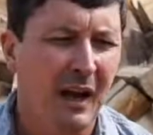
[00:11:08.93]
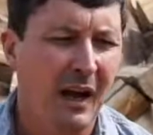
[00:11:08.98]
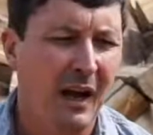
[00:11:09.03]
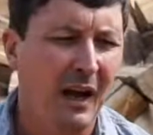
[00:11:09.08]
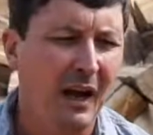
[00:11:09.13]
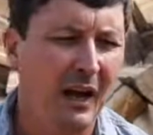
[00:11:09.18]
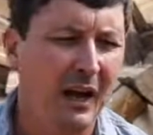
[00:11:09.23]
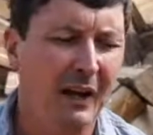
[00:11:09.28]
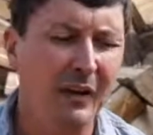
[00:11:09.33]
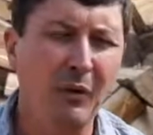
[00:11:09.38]

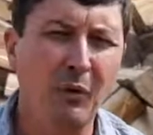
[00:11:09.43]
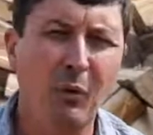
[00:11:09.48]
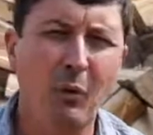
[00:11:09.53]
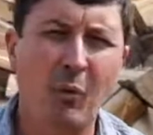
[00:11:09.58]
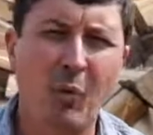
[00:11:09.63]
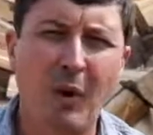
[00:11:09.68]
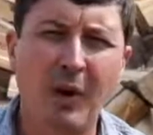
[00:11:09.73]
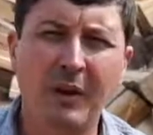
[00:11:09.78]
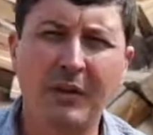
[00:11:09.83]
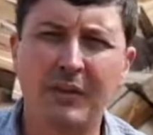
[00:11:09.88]
I don't
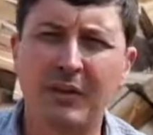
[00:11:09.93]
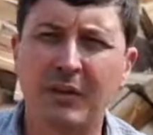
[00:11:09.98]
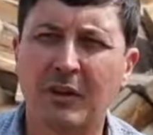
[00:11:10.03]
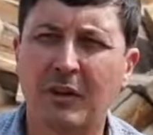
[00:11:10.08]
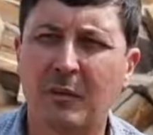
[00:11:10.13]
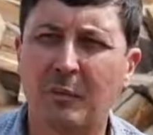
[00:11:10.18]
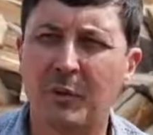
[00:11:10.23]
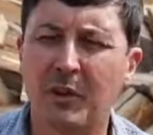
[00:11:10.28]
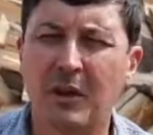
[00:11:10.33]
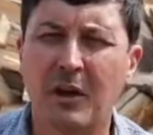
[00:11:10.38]
want
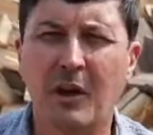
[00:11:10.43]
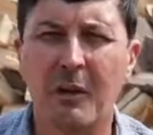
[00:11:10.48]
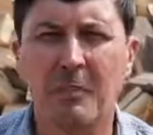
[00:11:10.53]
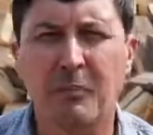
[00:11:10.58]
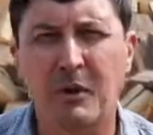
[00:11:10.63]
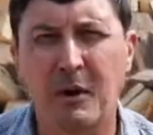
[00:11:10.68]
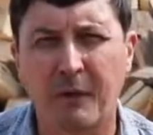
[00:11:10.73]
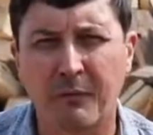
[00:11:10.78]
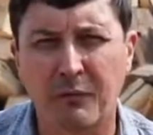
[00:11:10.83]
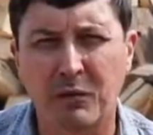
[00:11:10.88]
to become
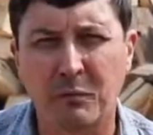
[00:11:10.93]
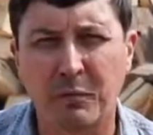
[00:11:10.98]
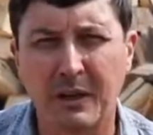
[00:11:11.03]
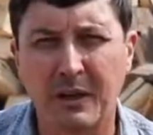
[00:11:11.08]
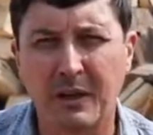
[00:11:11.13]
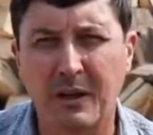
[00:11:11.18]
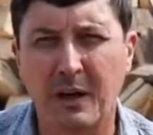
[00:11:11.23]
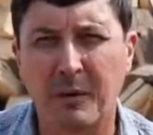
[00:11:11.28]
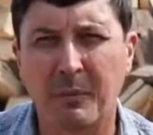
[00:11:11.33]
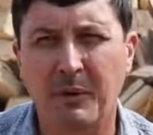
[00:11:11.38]
comfortably
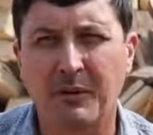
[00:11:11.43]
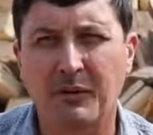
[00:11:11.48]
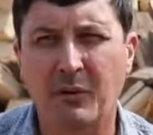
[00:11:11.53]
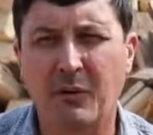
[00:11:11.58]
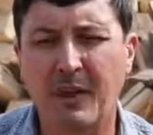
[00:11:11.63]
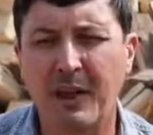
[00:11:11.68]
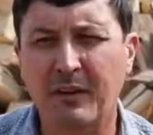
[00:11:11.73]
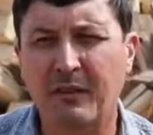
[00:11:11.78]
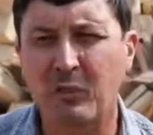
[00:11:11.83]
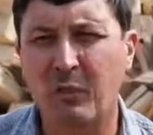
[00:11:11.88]
numb, and so
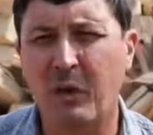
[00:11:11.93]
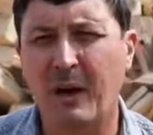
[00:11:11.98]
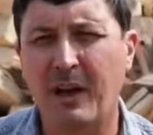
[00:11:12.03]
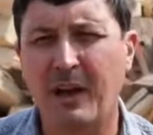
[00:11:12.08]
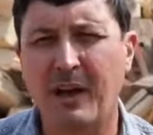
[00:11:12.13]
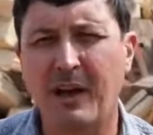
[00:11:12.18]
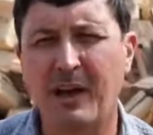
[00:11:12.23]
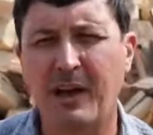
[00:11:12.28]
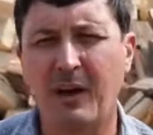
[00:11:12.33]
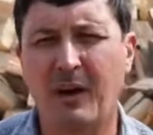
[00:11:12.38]
that's
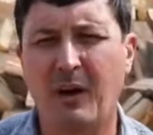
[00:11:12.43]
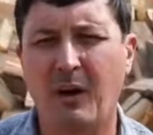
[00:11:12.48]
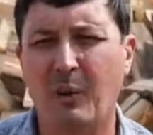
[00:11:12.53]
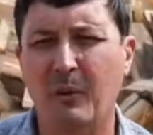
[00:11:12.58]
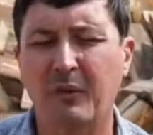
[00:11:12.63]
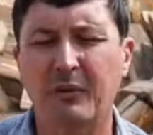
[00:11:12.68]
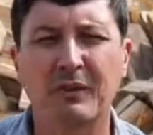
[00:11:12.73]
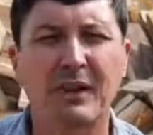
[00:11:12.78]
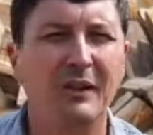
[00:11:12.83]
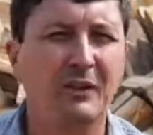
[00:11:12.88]
why I
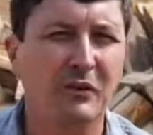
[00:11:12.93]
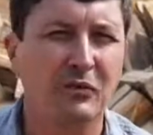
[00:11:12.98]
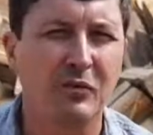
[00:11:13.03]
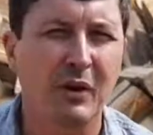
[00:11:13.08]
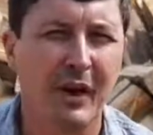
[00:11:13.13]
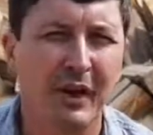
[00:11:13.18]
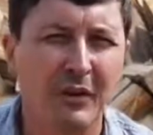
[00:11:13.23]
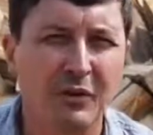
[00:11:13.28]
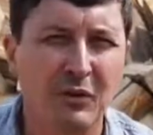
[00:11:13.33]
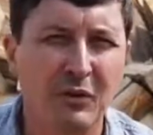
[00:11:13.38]
always like to
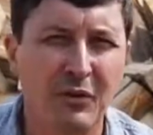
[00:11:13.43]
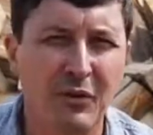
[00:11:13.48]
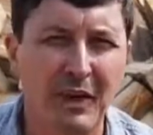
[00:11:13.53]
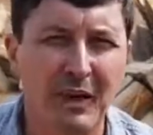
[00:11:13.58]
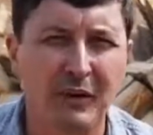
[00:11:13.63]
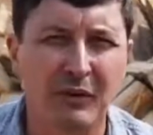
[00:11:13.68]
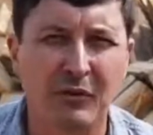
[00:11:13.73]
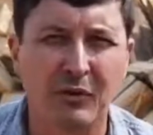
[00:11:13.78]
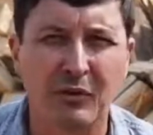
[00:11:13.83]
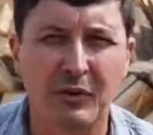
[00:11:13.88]
try new
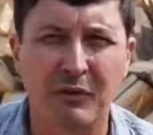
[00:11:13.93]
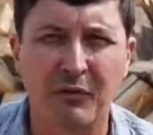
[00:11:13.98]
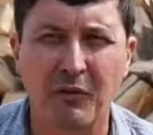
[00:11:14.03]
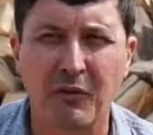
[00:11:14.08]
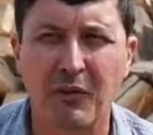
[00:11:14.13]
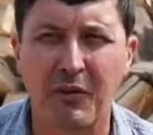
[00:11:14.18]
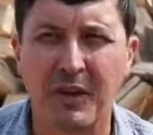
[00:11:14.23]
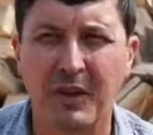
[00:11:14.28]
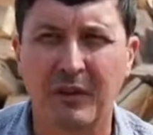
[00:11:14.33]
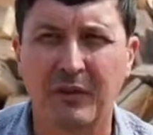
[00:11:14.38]
things or
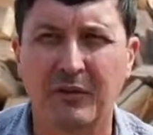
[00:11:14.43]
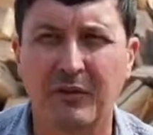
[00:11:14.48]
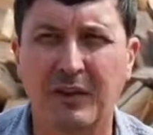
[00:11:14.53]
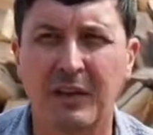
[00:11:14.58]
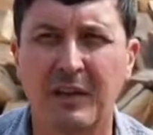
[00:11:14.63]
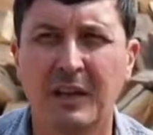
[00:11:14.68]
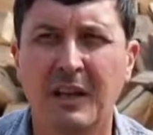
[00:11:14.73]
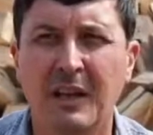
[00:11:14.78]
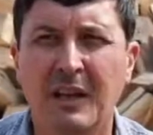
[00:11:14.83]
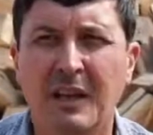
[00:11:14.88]
different things.
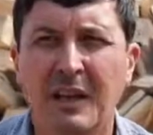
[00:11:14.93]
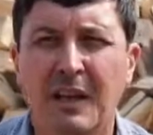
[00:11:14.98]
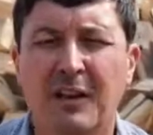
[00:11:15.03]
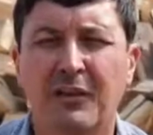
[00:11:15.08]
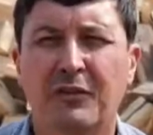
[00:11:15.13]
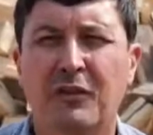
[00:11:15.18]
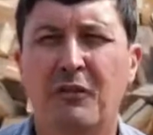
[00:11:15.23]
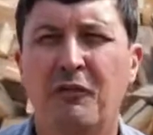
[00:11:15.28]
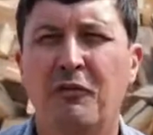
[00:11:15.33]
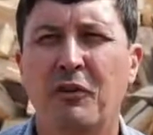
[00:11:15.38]
And
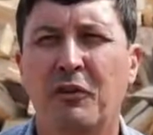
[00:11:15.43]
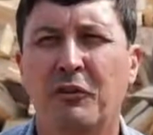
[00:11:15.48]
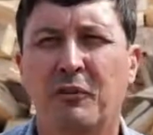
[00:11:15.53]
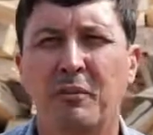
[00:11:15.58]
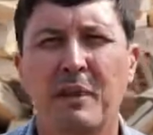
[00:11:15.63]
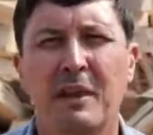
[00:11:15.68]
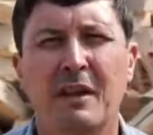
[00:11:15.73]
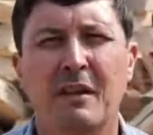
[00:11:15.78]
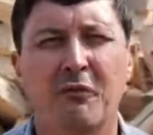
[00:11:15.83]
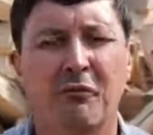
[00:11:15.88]
some folks
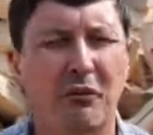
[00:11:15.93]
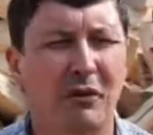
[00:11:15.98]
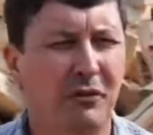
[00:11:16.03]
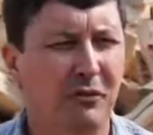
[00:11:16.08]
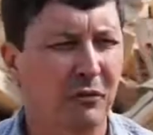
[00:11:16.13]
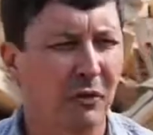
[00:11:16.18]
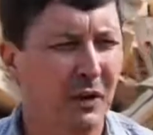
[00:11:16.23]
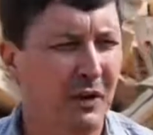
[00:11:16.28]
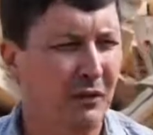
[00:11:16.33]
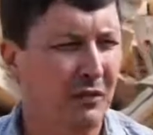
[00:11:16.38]
may get
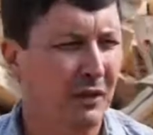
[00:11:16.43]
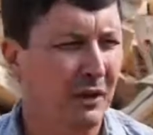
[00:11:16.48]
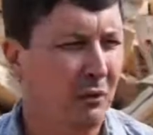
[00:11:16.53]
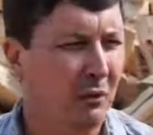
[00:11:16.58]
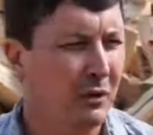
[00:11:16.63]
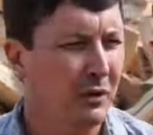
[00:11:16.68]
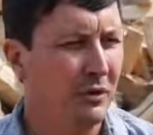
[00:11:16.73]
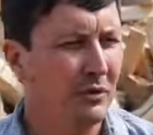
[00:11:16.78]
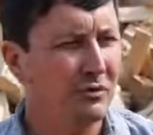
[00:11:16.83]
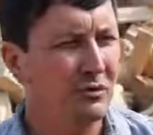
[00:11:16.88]
frustrated. It's like,
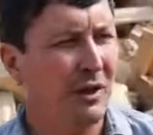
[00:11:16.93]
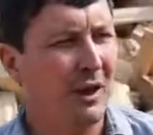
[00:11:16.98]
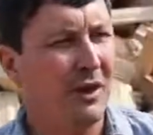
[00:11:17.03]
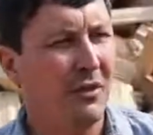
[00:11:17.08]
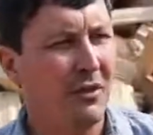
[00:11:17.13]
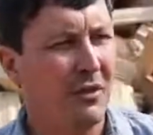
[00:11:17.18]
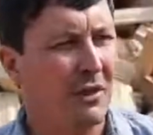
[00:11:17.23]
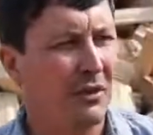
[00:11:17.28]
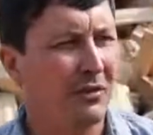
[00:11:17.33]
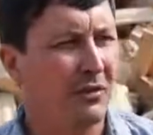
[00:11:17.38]
well, you
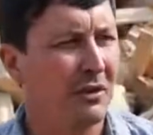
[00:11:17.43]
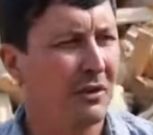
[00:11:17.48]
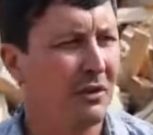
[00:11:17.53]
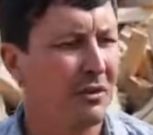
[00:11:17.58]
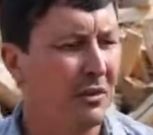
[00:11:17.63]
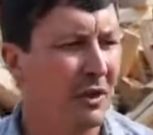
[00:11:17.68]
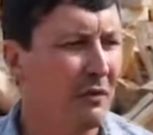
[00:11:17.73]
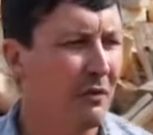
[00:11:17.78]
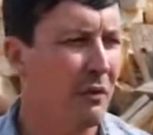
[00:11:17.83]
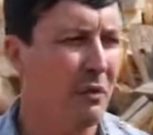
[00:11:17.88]
tried this and
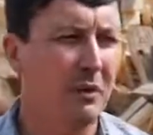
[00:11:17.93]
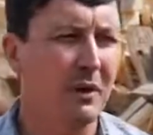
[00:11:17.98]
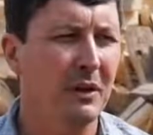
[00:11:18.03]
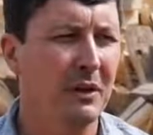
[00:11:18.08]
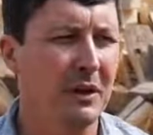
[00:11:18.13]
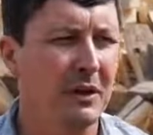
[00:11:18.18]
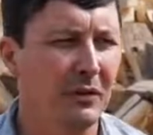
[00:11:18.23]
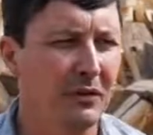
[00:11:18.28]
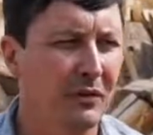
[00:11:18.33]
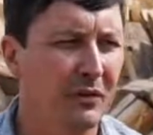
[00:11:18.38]
you never
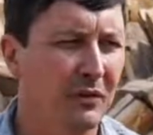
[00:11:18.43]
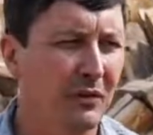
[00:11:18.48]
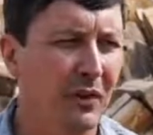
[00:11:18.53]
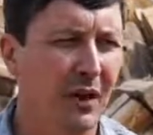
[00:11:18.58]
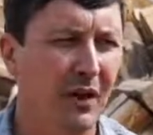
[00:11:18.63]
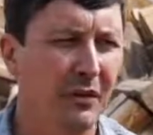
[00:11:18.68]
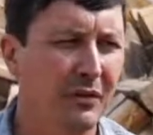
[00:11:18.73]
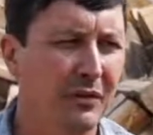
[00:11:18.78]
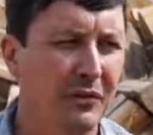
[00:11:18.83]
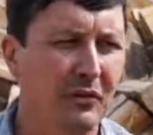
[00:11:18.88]
really
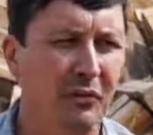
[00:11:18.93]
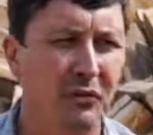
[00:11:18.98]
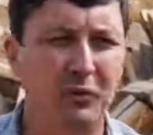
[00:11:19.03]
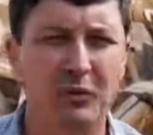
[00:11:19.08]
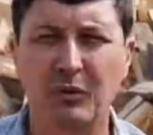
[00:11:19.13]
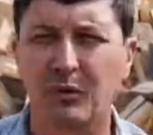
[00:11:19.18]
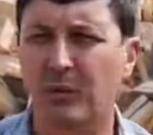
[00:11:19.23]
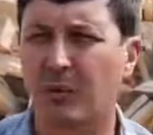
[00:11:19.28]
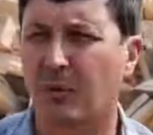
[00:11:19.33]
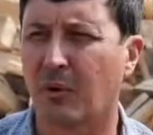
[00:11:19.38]
saw this
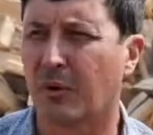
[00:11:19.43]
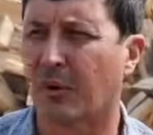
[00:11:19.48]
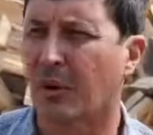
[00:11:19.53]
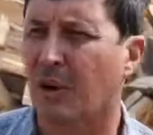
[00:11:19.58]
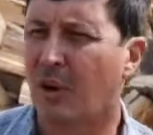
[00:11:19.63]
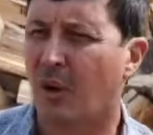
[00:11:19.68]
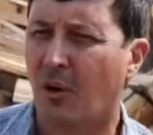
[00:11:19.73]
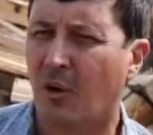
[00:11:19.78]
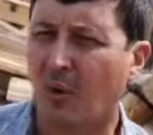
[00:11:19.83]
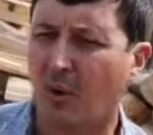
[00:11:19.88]
through,
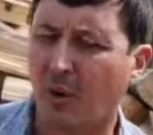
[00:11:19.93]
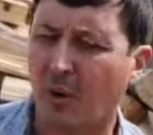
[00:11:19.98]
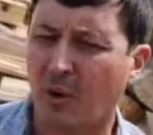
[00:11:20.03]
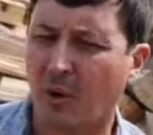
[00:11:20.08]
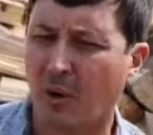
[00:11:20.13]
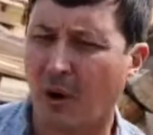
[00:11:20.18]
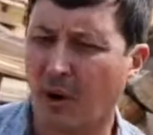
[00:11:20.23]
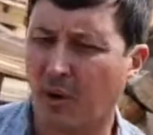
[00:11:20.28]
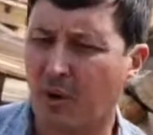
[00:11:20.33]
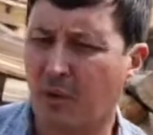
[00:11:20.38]

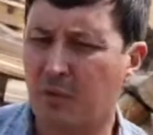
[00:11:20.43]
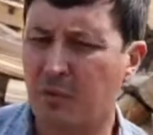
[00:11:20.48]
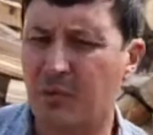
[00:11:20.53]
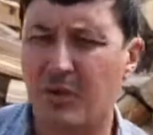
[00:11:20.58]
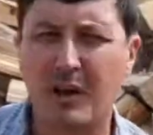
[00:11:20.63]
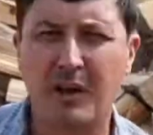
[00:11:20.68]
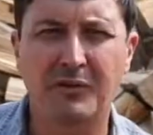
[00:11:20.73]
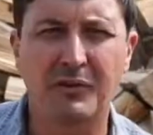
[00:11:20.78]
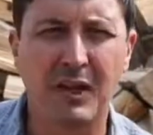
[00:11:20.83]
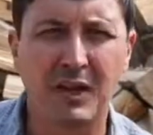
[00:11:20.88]
or how come you're
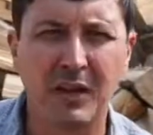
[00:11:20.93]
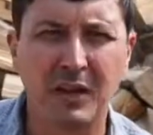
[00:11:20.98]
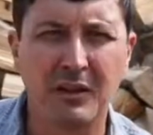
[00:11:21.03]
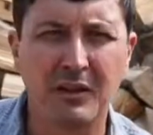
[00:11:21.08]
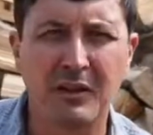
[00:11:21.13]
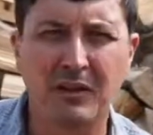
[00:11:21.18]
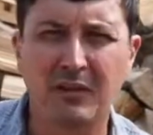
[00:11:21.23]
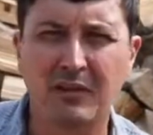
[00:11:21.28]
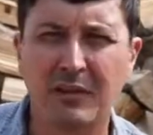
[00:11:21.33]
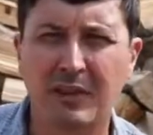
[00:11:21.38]
not taking
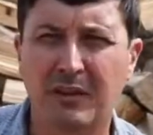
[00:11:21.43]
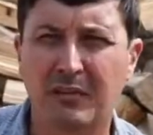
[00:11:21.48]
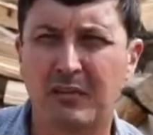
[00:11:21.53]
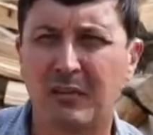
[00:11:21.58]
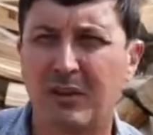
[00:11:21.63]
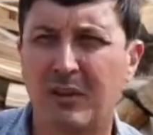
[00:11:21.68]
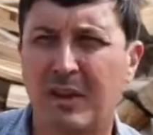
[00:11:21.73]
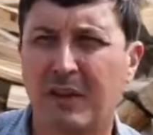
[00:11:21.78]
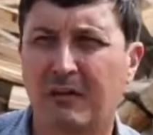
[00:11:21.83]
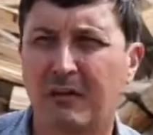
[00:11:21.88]
this to
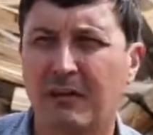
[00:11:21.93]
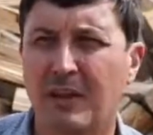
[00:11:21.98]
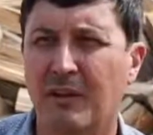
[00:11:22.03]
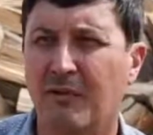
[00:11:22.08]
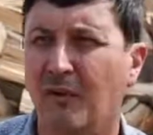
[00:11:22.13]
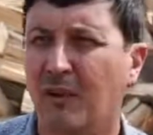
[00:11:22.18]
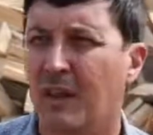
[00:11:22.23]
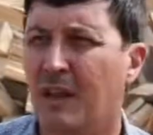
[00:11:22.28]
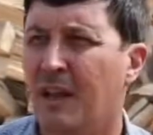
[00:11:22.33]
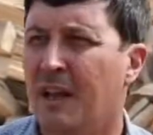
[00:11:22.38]
the next
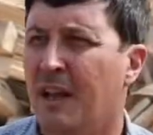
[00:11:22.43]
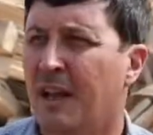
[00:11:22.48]
level?